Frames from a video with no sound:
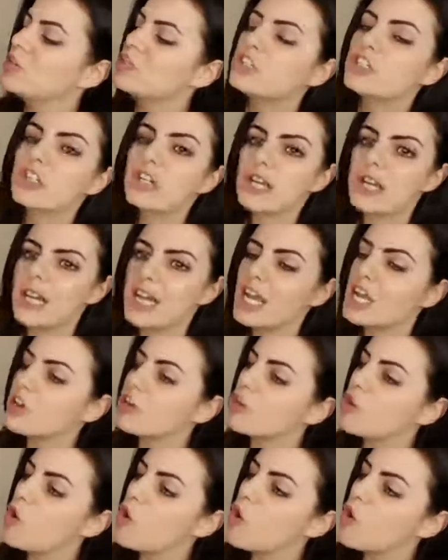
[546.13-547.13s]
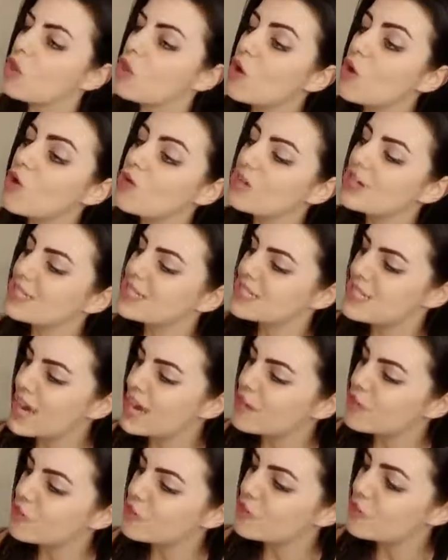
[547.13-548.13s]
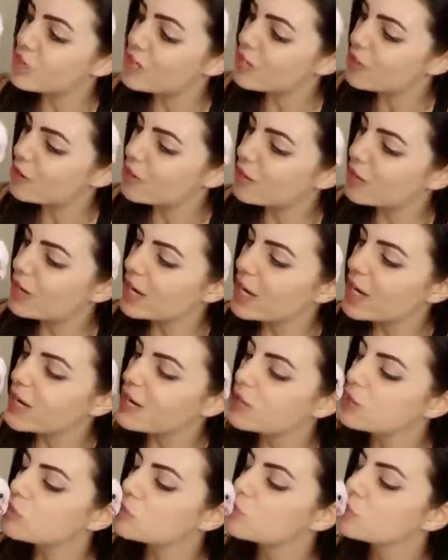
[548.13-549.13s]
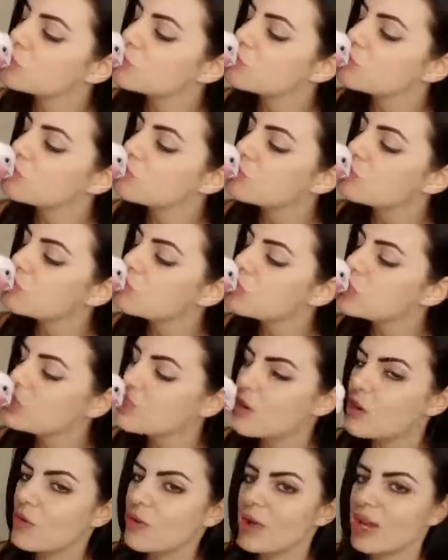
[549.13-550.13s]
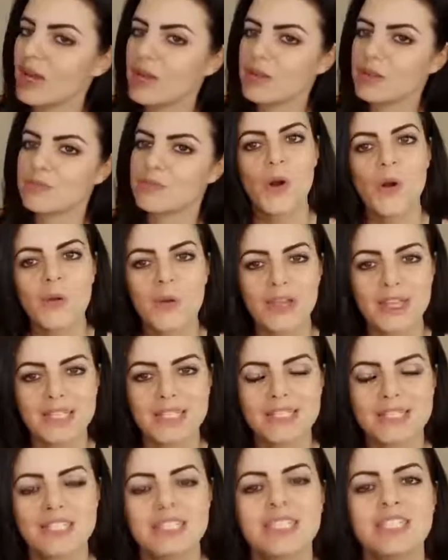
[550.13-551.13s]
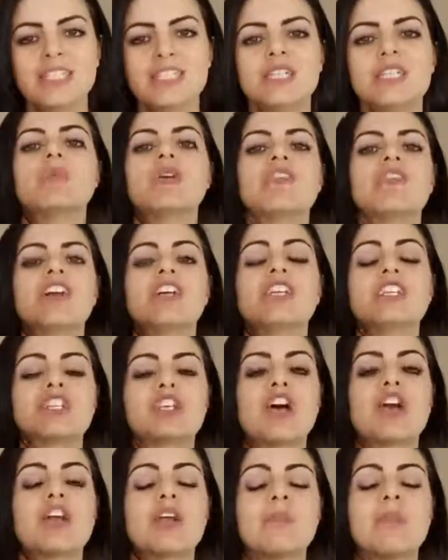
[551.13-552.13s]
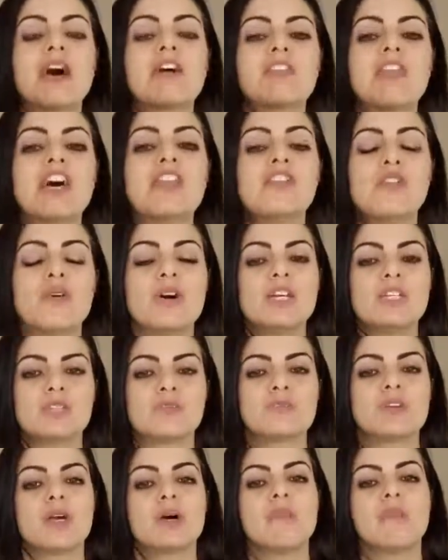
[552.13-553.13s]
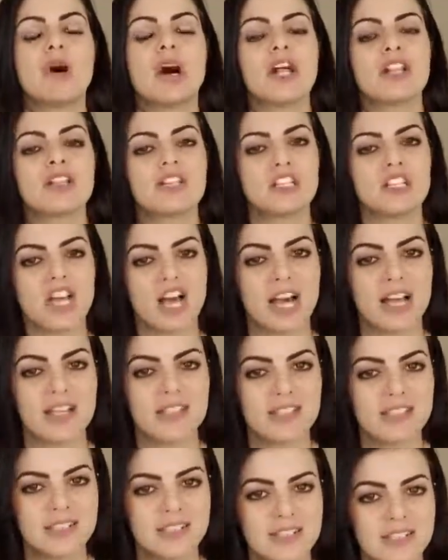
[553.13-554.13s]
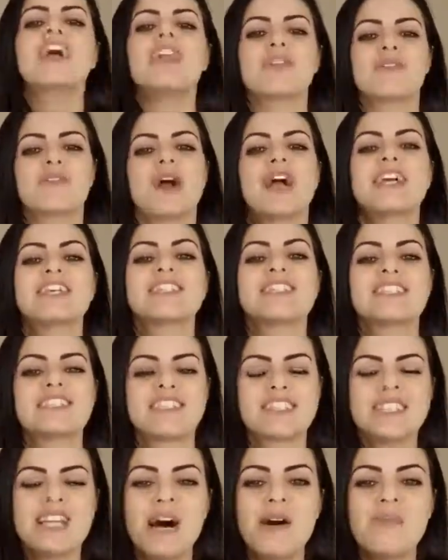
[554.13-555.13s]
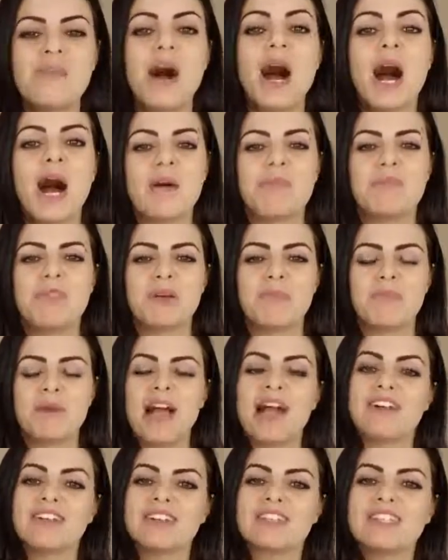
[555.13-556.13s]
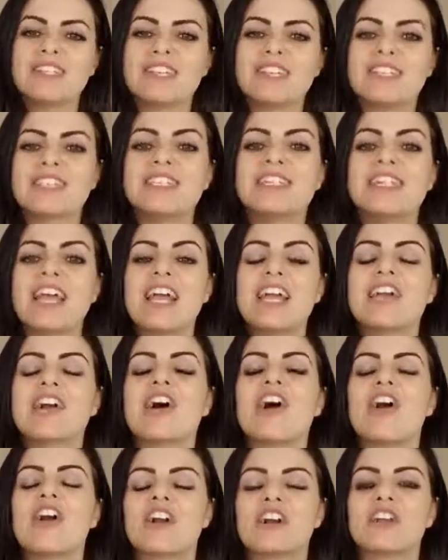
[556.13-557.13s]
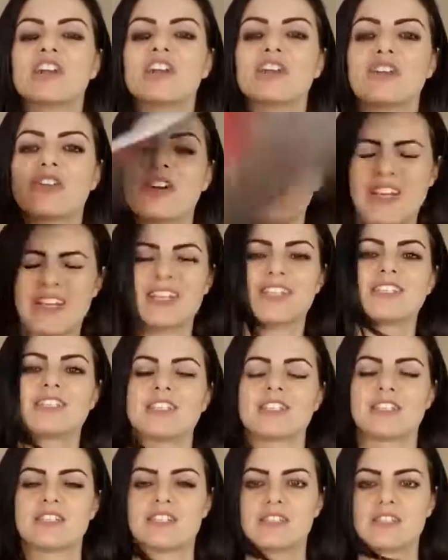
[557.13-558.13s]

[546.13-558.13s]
You're gonna get your whole own entire video, okay? Okay. We're very sorry about that noise. We apologize. Anyway, to sum up the parrotlets, they are curious.